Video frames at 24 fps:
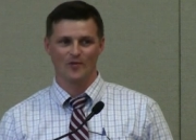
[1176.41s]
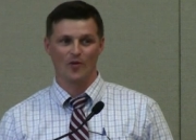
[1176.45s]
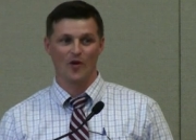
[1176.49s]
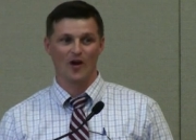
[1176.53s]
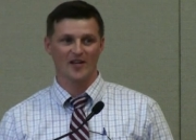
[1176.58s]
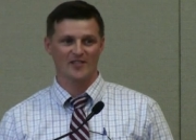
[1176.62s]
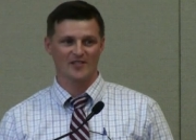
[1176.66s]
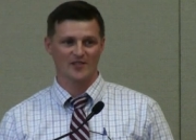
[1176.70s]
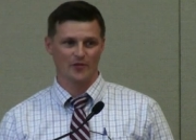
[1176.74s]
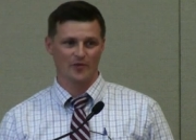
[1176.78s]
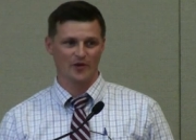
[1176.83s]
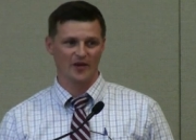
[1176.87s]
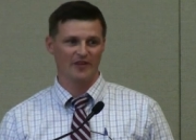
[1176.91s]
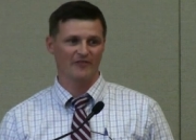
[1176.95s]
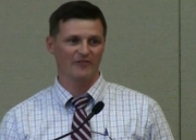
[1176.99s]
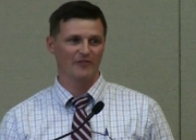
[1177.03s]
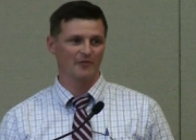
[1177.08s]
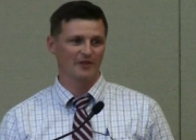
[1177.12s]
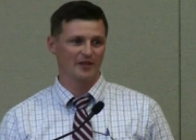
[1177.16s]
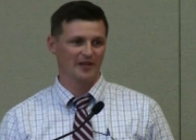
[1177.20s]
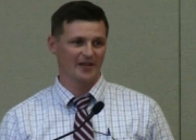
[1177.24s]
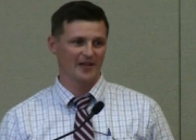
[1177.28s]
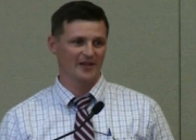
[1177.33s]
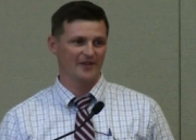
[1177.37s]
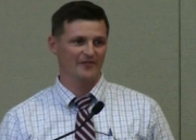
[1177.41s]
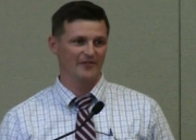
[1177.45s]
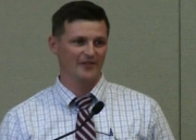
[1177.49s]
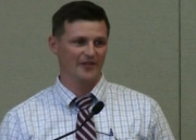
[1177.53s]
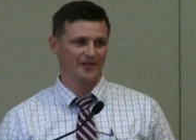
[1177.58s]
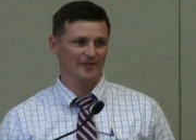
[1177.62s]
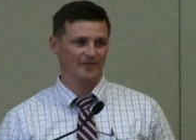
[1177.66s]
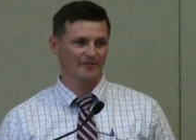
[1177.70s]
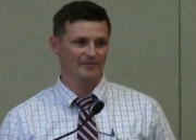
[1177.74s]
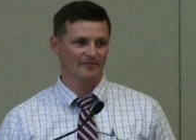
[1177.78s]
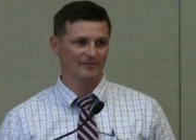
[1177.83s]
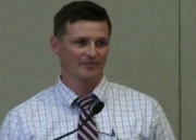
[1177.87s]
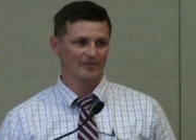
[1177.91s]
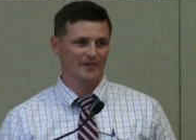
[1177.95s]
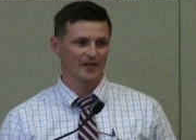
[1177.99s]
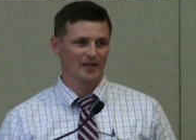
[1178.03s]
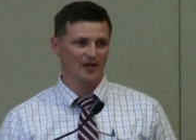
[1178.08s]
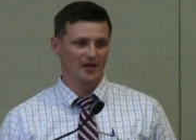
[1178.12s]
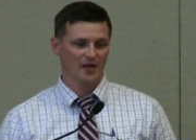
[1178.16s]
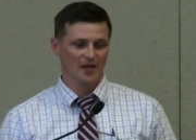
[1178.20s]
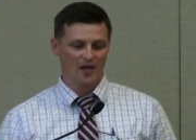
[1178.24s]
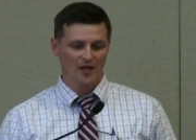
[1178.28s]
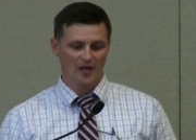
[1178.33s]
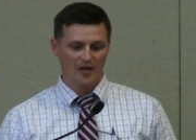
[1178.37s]
walks away from the landfill.
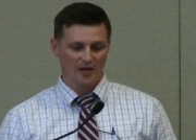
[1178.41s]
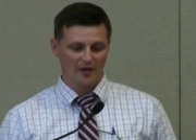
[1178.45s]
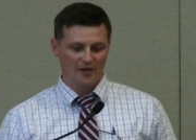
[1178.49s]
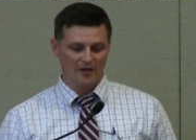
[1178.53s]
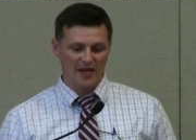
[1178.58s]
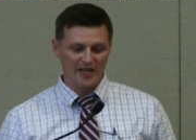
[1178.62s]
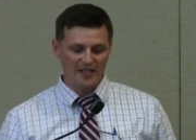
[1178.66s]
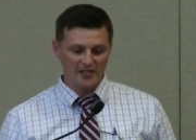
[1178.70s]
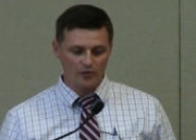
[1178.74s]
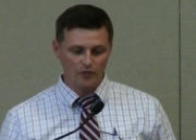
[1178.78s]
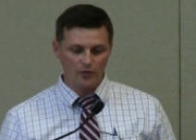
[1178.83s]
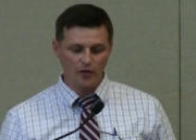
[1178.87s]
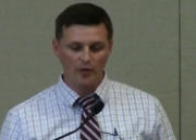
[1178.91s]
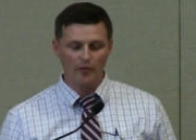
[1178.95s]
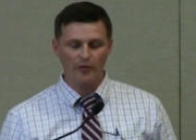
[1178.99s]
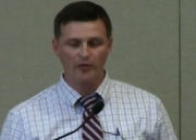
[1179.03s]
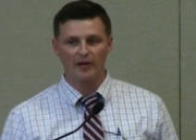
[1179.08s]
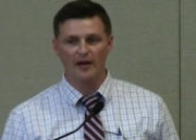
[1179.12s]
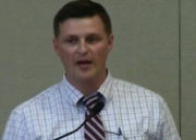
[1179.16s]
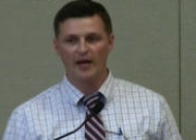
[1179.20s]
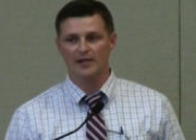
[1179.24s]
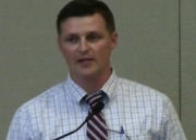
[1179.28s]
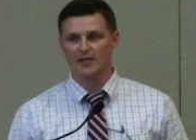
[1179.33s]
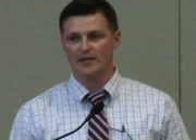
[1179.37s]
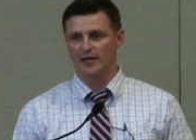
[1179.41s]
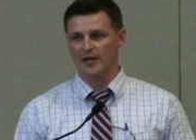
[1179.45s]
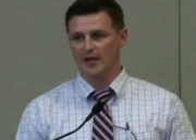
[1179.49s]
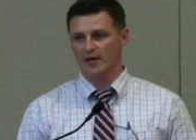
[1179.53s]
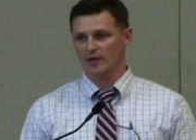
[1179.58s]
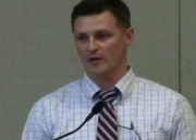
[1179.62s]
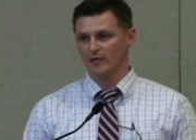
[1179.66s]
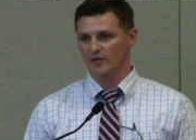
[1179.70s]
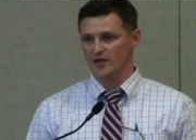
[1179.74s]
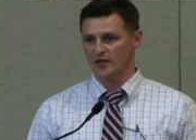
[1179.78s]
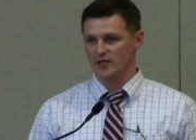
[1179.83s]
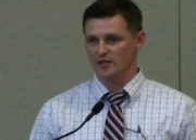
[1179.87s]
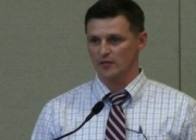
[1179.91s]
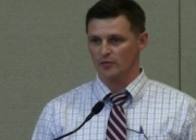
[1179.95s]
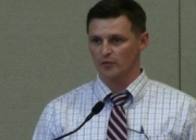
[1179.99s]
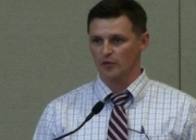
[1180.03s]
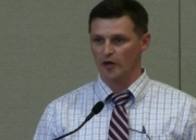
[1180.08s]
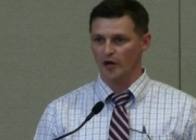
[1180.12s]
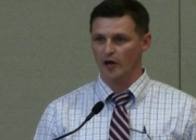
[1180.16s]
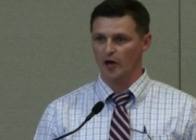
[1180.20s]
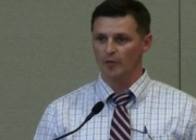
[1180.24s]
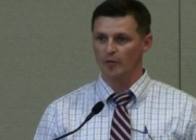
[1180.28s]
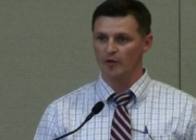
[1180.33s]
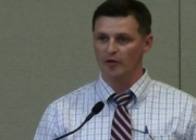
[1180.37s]
That's where we're at today on this.
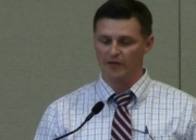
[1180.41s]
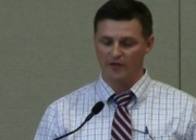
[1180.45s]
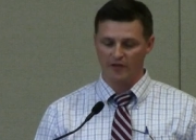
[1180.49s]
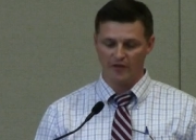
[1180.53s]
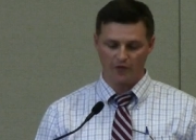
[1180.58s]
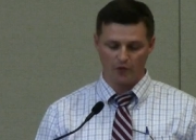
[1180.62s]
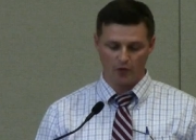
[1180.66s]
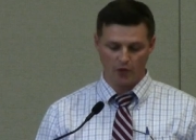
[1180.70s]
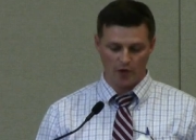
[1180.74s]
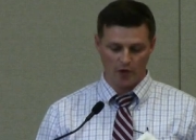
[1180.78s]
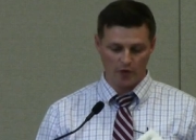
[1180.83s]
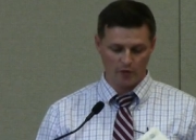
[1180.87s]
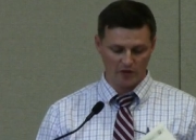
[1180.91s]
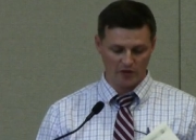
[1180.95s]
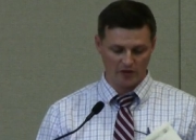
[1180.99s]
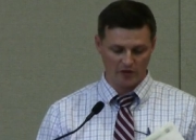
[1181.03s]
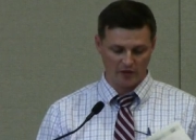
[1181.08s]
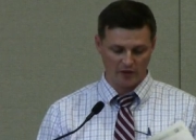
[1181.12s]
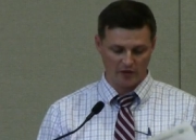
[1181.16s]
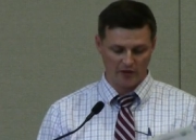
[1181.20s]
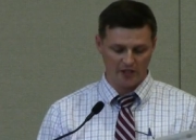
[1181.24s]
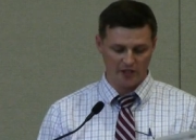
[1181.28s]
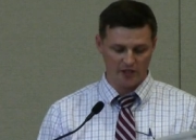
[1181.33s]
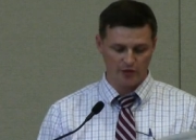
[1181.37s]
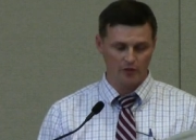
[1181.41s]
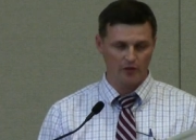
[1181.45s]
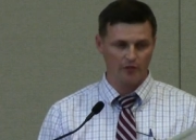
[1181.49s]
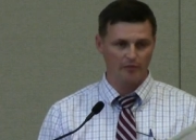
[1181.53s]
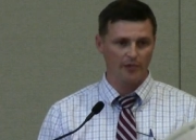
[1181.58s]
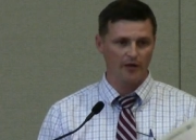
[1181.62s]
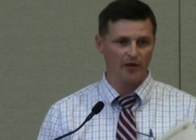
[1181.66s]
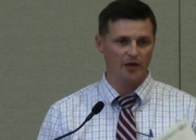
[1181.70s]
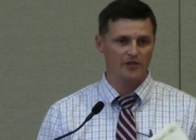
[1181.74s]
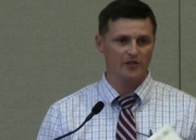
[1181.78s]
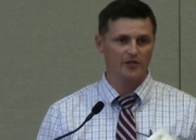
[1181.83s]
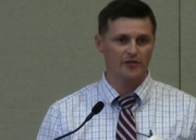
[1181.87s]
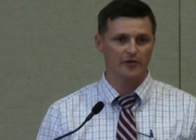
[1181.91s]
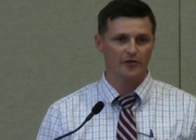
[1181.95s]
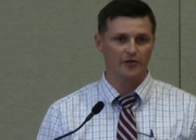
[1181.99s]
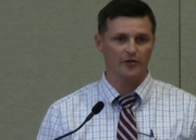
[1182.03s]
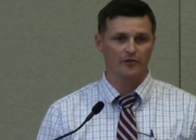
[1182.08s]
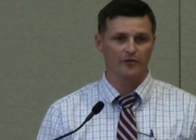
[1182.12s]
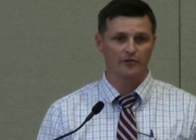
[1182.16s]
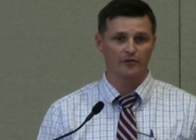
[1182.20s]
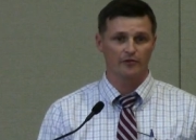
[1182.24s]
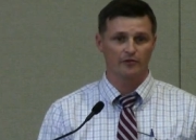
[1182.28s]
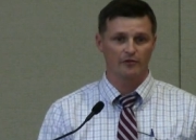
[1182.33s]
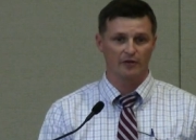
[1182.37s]
We are moving forward. We'll start issuing bonds
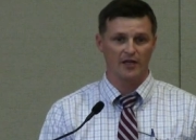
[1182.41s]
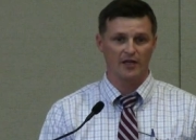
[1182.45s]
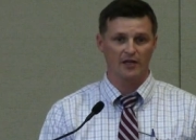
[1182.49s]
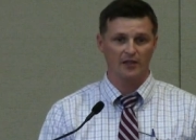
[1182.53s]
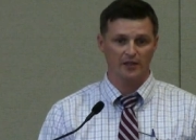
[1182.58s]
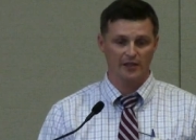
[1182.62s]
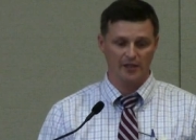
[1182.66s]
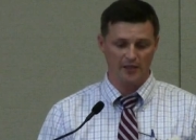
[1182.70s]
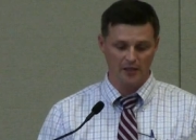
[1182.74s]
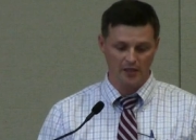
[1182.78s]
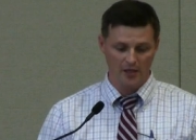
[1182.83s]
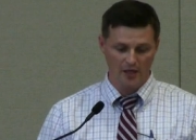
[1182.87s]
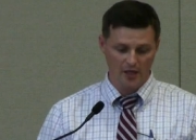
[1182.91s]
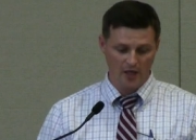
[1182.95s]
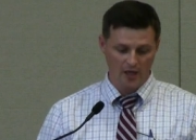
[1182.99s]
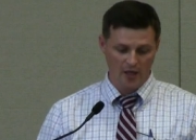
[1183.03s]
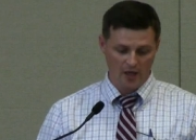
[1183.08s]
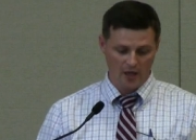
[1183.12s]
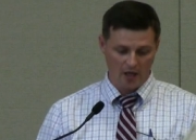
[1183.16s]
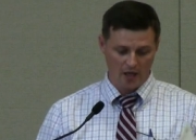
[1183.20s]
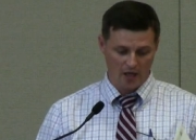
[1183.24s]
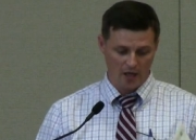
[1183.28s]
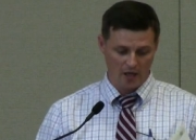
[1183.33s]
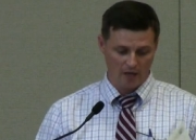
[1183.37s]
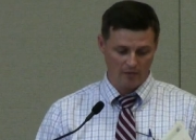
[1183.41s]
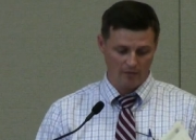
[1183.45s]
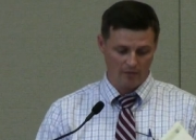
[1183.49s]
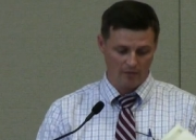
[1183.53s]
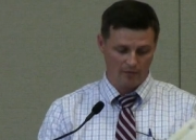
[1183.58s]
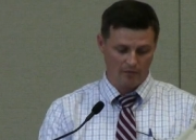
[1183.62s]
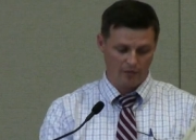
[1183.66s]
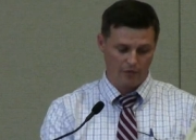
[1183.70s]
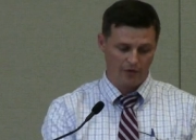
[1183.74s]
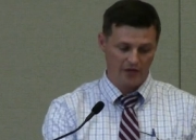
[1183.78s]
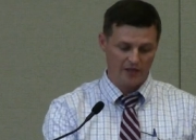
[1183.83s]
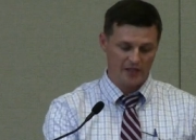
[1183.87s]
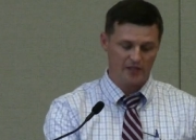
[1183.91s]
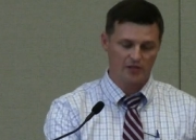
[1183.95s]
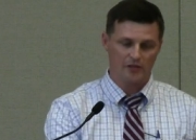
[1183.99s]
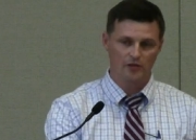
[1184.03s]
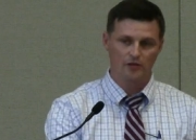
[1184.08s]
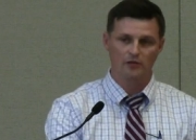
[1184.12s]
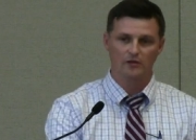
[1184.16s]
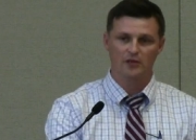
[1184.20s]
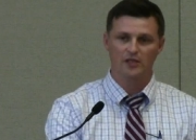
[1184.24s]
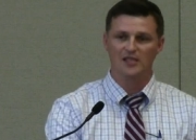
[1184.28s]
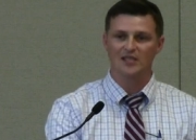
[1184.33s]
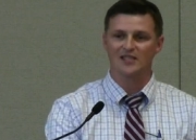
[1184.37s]
here directly. Pretty
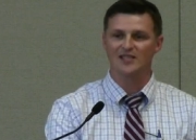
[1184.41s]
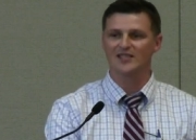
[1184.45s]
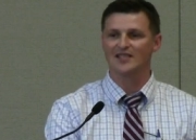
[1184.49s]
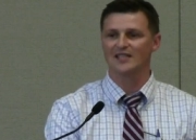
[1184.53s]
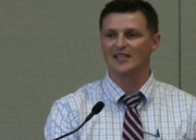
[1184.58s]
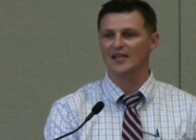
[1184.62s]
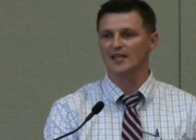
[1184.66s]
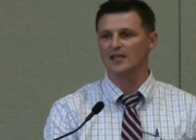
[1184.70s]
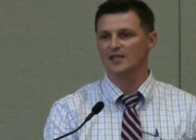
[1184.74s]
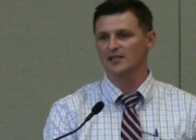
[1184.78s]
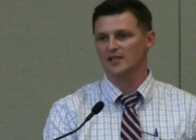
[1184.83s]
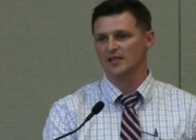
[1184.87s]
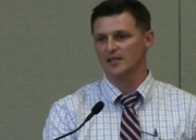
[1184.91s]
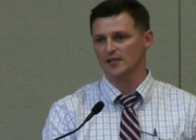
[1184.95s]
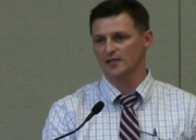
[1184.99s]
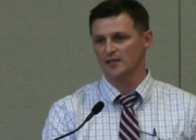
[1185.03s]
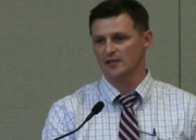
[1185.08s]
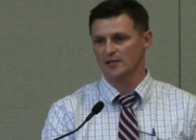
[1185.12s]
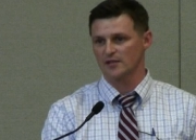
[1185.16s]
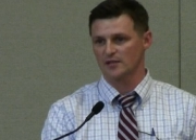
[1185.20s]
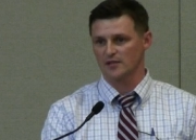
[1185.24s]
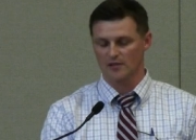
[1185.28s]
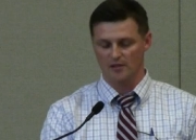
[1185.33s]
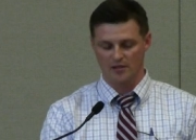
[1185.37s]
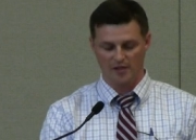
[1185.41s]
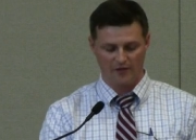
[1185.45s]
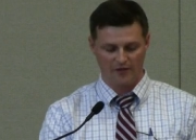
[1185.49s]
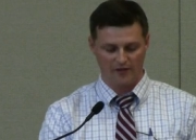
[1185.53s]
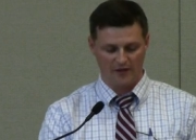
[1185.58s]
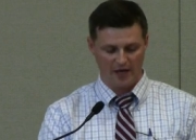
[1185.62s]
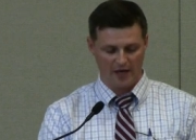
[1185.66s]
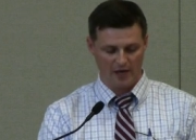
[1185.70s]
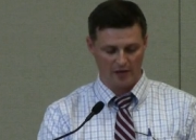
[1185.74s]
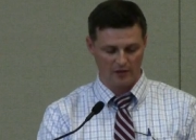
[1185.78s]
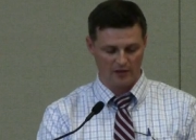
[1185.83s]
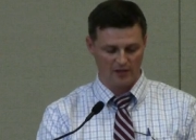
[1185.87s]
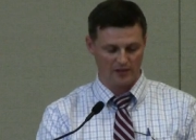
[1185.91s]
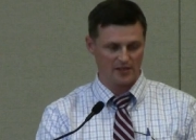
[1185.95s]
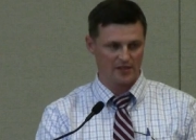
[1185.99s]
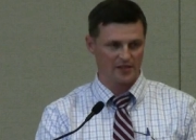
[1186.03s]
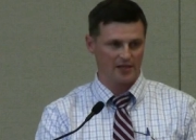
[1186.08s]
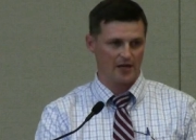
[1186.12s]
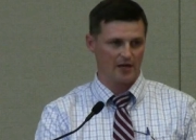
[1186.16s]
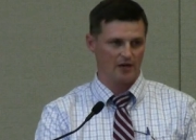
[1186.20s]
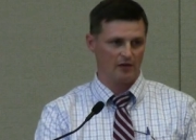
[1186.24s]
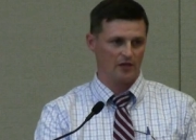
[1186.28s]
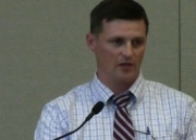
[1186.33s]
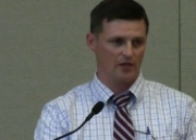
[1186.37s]
soon, the citizens of Cowlitz
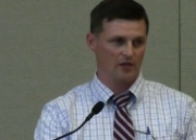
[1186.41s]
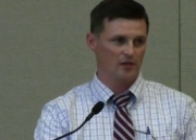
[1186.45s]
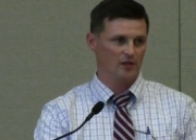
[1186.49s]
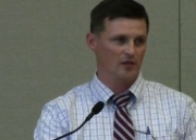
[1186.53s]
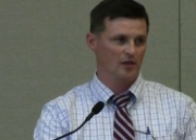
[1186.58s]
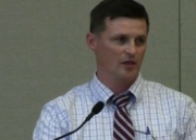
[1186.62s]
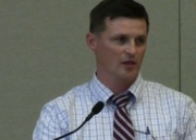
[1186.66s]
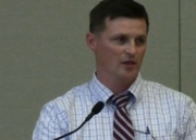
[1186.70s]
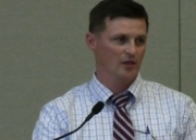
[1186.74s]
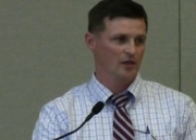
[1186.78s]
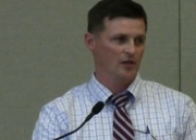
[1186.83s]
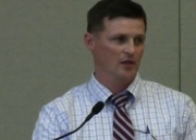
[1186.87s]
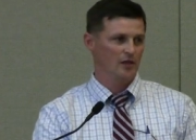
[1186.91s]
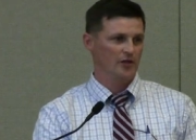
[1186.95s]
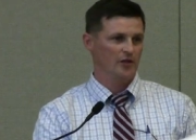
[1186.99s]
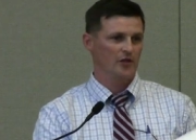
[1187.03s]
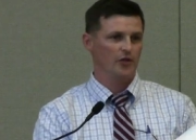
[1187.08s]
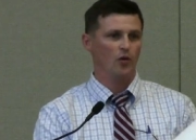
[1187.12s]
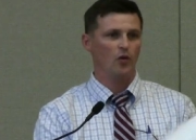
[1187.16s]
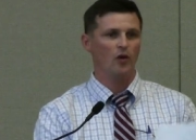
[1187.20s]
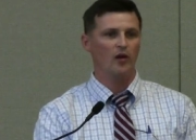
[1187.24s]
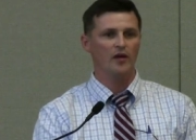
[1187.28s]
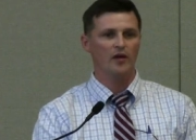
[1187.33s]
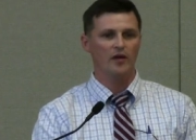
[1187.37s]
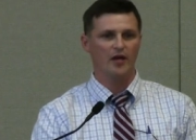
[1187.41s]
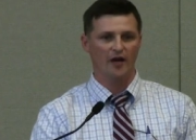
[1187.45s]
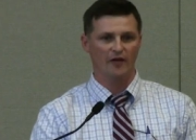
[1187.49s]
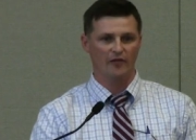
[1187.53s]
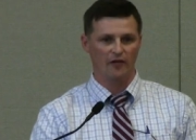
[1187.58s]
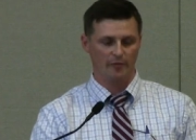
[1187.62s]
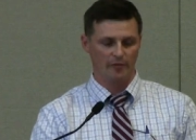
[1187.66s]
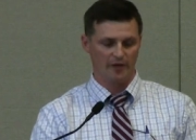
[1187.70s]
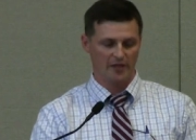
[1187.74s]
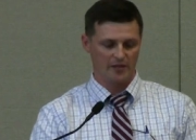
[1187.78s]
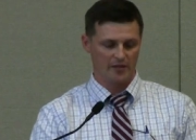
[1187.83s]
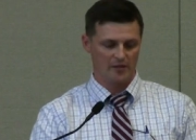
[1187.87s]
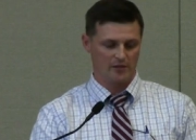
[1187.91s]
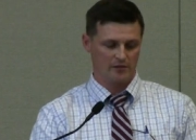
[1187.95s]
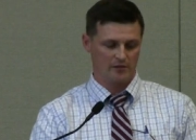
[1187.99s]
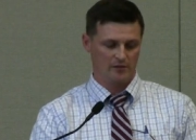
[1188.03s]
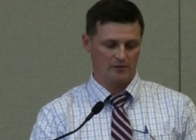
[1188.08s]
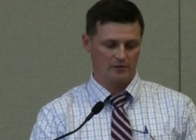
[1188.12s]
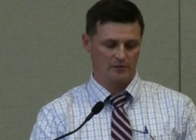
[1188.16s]
County, your government,